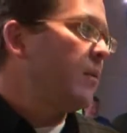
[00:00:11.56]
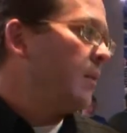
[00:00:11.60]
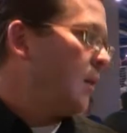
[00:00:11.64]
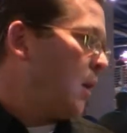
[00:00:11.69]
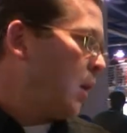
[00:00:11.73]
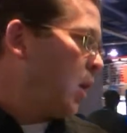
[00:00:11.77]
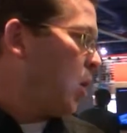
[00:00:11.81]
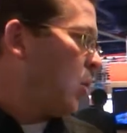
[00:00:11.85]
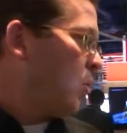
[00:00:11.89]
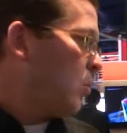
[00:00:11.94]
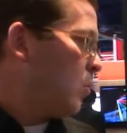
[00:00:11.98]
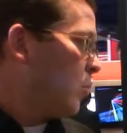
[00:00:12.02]

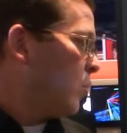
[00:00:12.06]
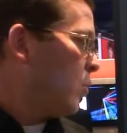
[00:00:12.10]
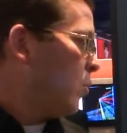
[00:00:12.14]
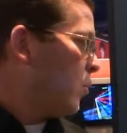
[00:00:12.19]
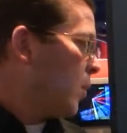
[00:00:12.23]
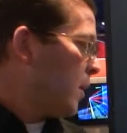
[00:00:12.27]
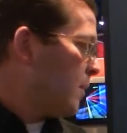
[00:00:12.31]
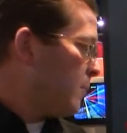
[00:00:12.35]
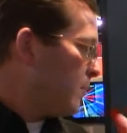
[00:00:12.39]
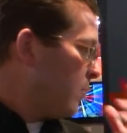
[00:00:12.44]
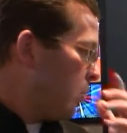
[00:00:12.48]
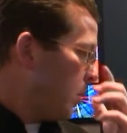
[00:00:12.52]
you know,
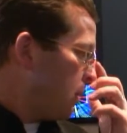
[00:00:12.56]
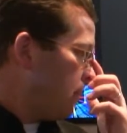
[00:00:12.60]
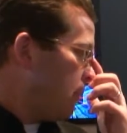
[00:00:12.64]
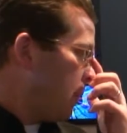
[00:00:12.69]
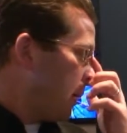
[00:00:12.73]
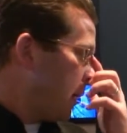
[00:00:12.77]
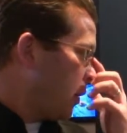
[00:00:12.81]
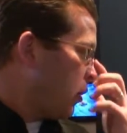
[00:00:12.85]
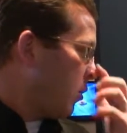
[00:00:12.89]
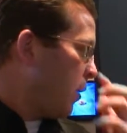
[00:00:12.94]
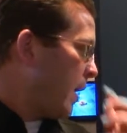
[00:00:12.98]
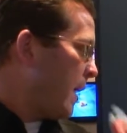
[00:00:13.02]
would
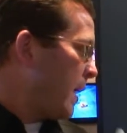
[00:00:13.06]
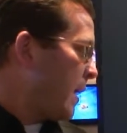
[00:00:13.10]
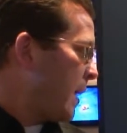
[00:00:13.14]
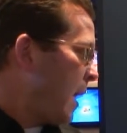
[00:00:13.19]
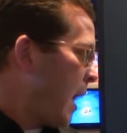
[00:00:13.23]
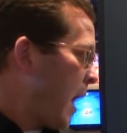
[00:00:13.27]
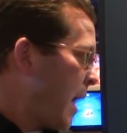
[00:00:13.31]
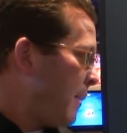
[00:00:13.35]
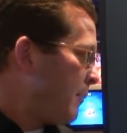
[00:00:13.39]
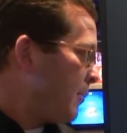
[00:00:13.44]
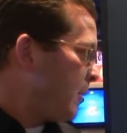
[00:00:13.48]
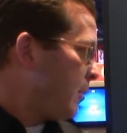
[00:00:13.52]
be a great
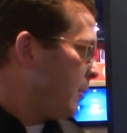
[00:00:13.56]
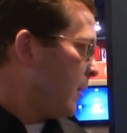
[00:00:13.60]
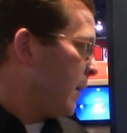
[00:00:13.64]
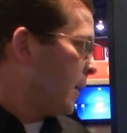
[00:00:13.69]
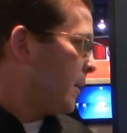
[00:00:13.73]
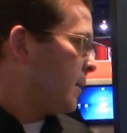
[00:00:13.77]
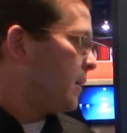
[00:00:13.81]
complement